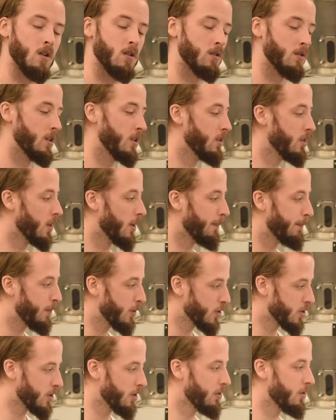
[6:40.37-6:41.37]
So then you're gonna
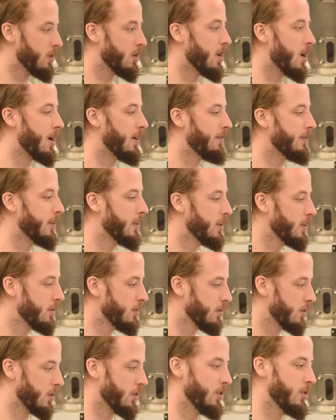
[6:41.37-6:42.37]
push in your coffee,
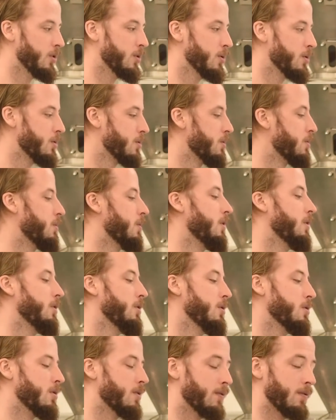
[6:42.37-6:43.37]
you're gonna use, whether you
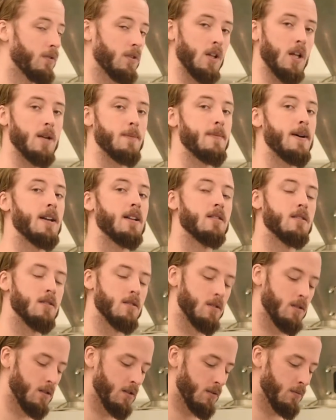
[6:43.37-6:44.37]
use a fully automatic
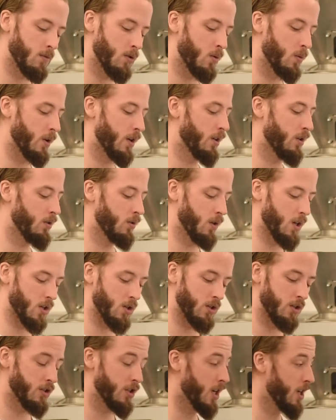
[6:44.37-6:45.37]
system or whether you
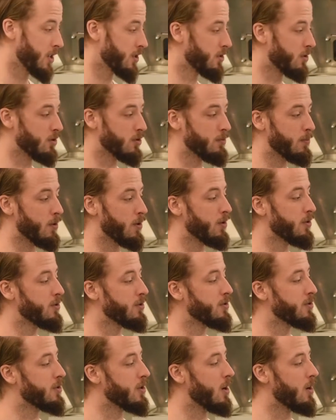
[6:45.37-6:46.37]
actually change those burners
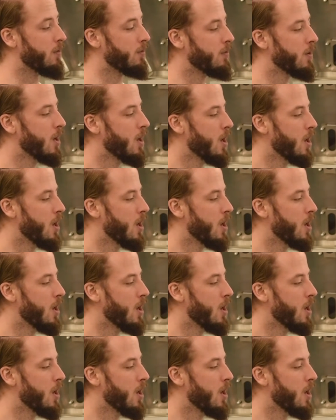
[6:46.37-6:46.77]
yourself,